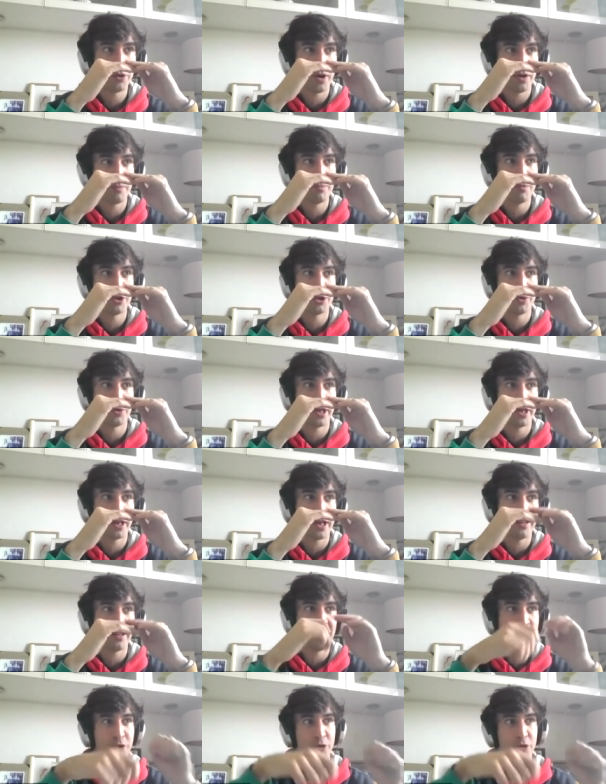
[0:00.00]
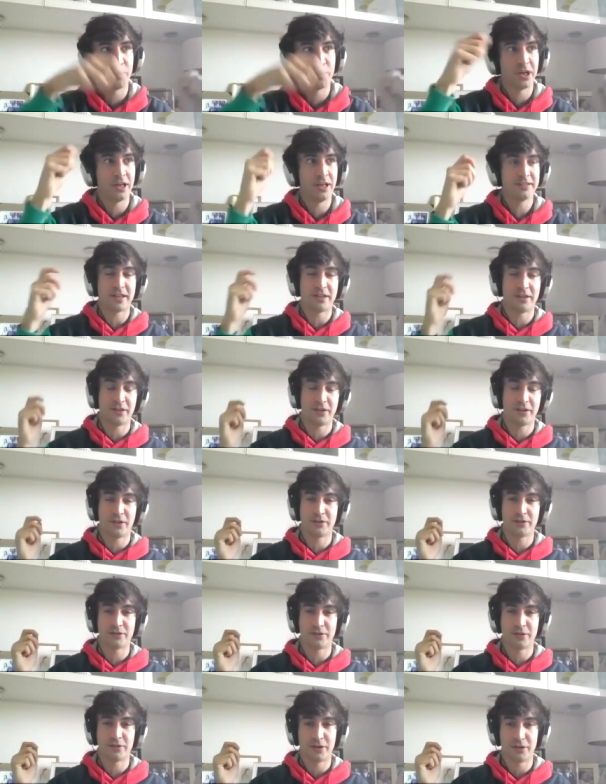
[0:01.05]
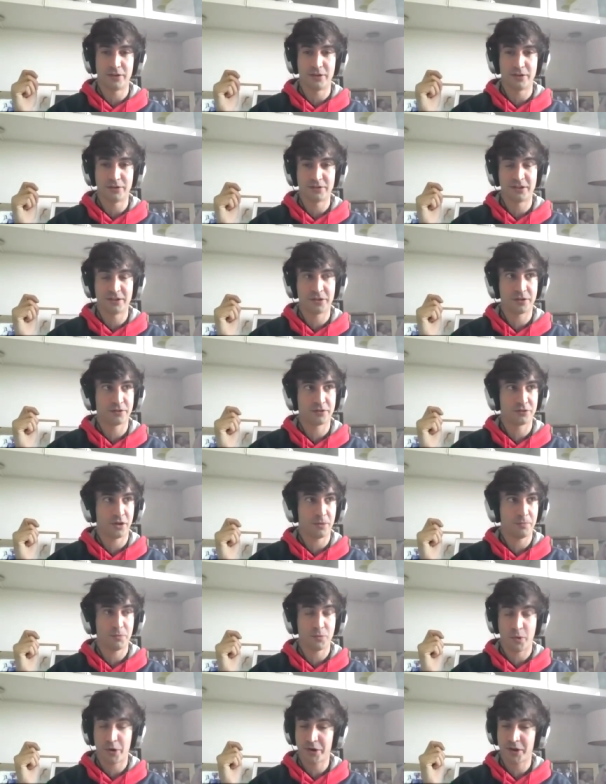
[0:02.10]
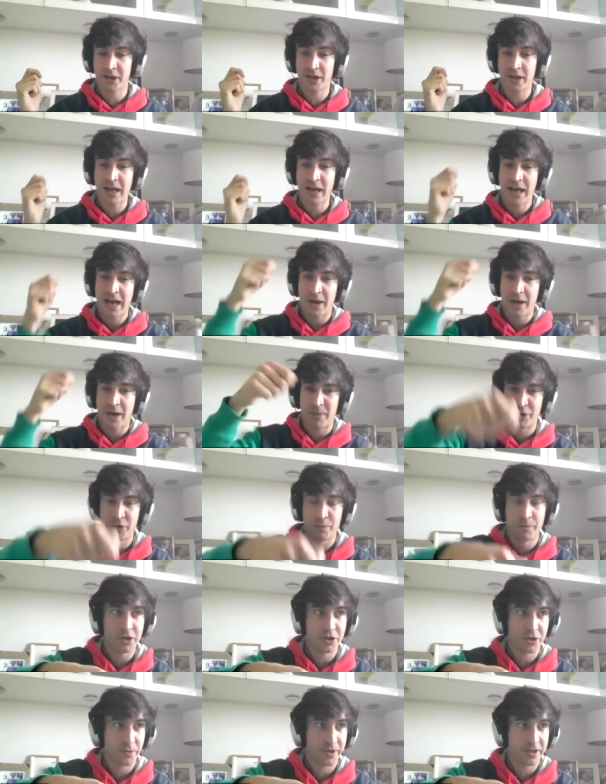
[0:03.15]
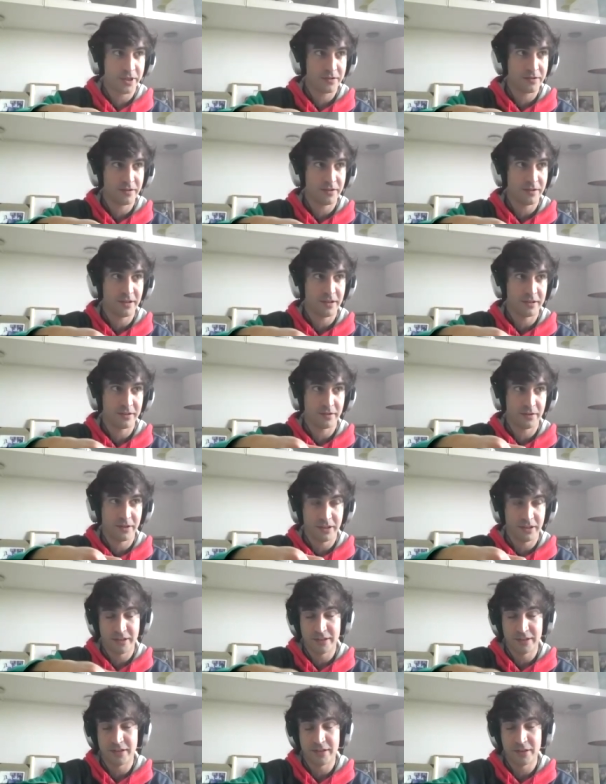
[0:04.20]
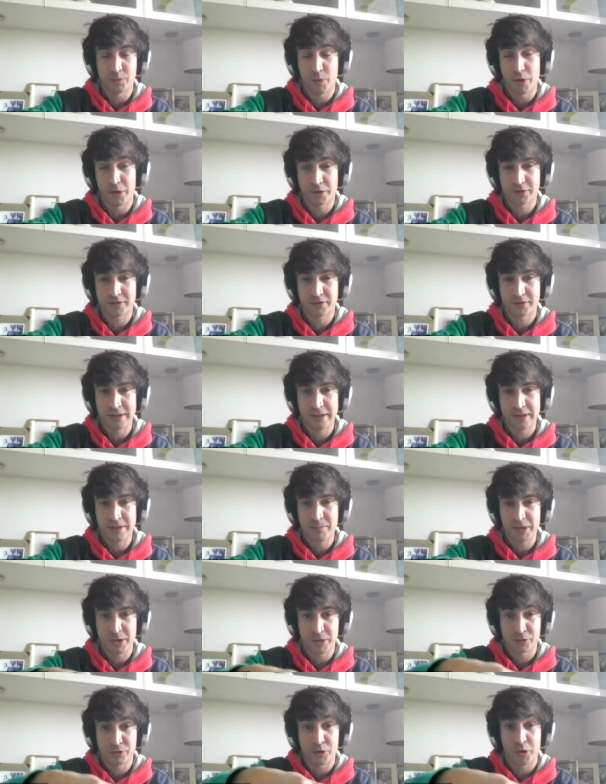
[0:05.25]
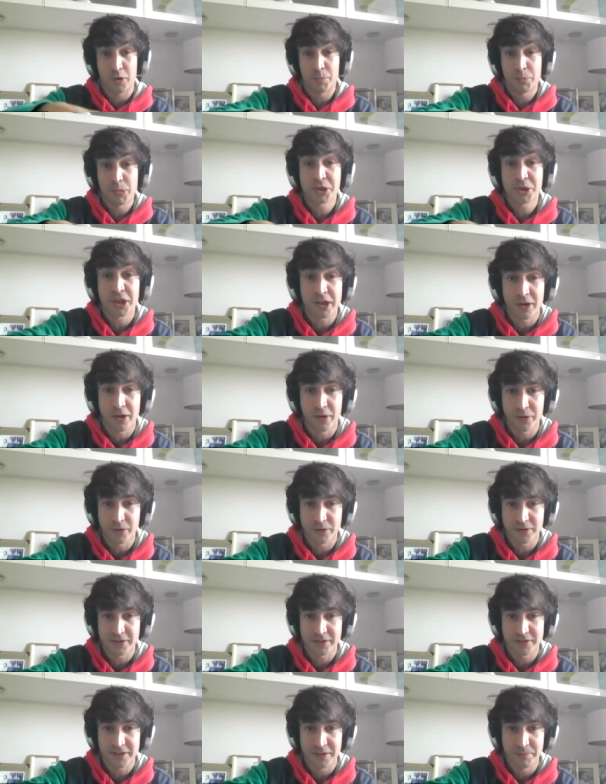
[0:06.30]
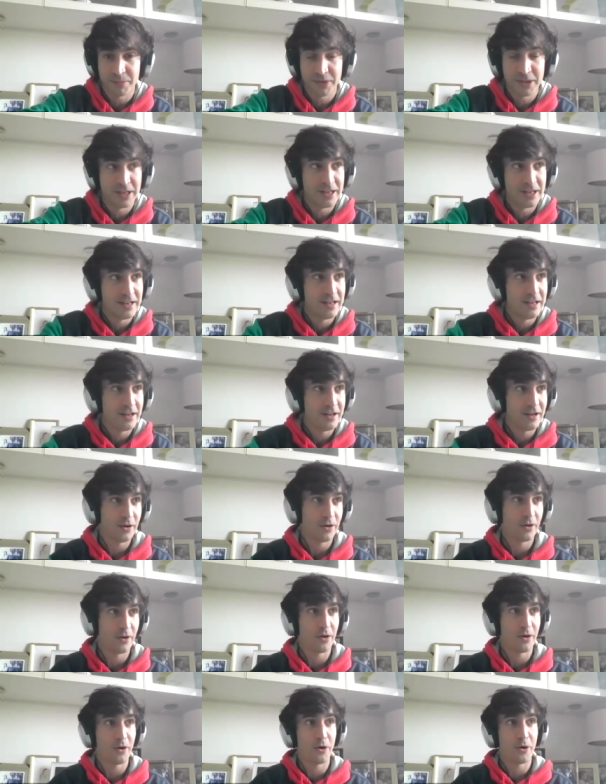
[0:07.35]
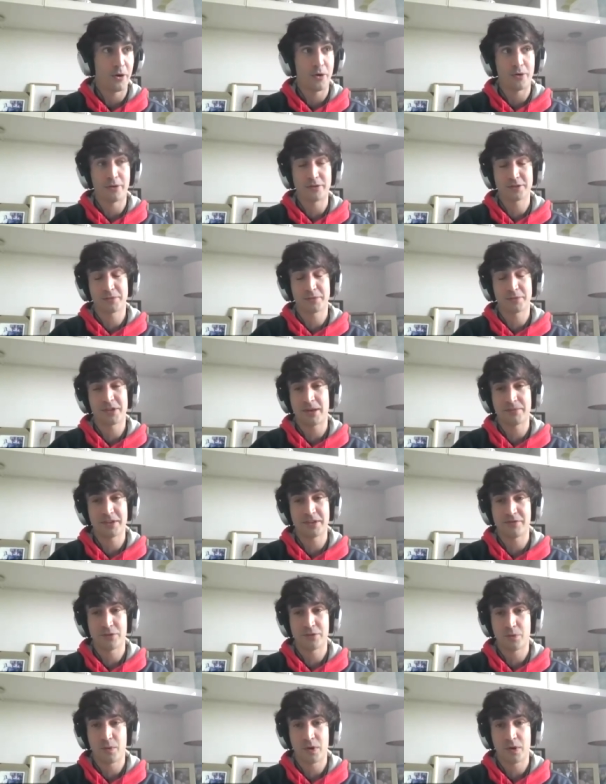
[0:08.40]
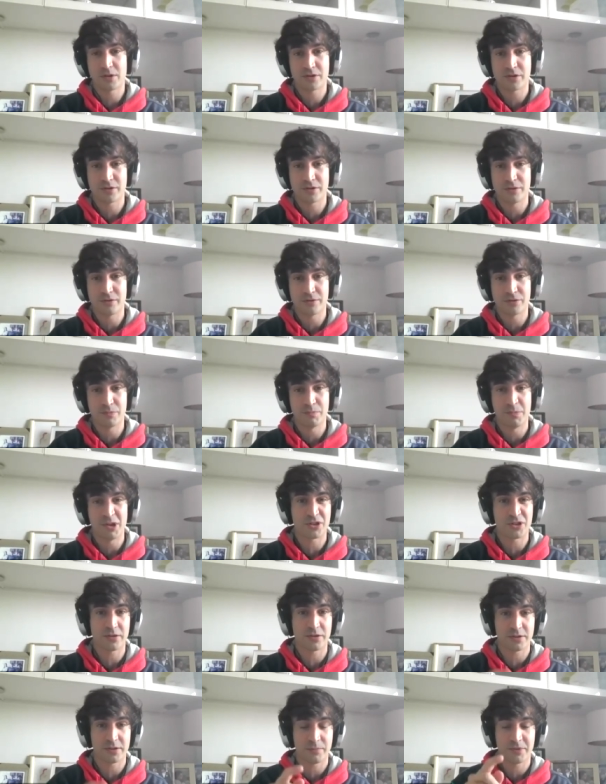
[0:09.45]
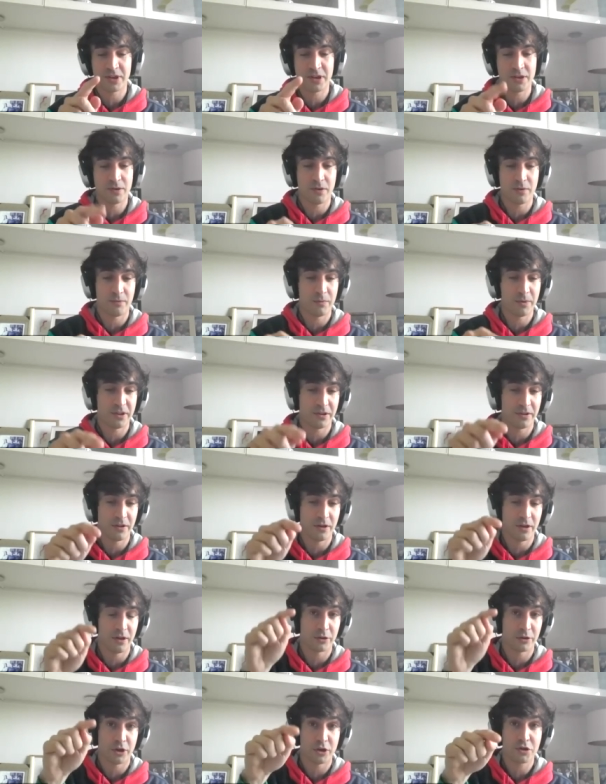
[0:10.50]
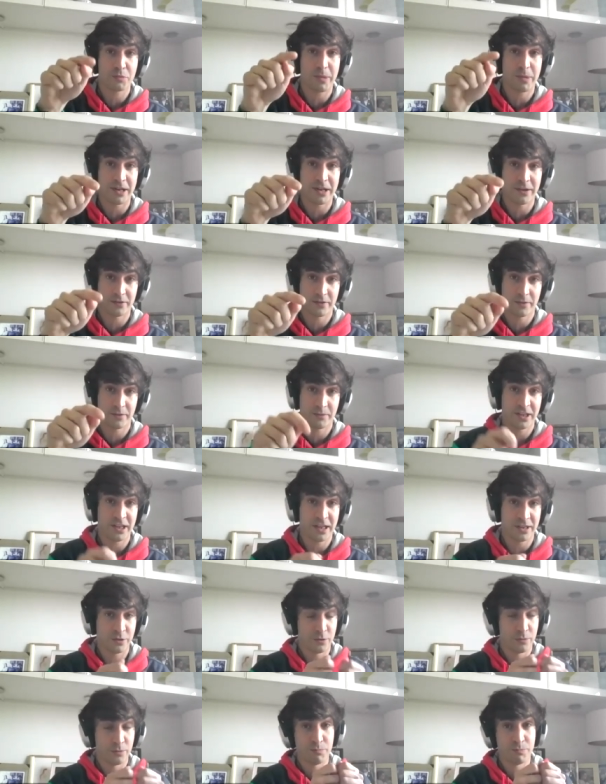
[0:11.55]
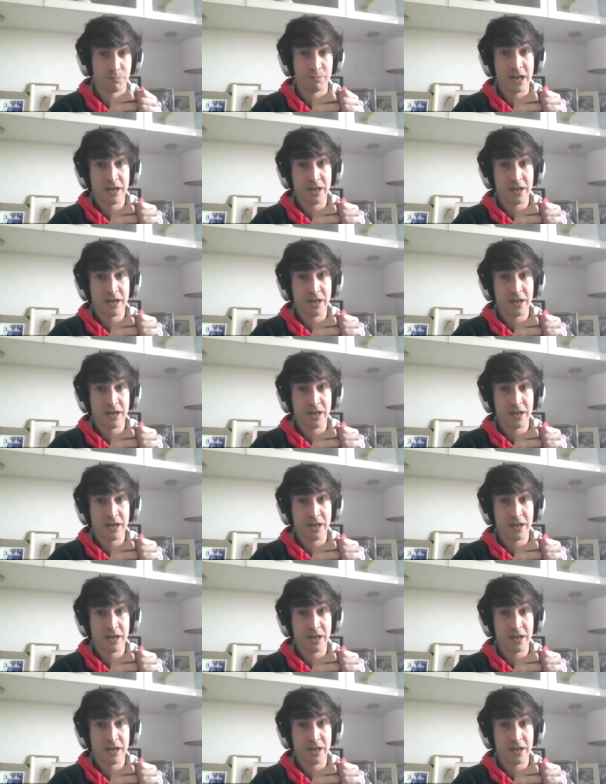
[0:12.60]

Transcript: you are measuring, and then you release and the circuit stops working, and when you measure it, it works because you are pushing on your system. Or sometimes if you want to measure something with a touchpad or something and you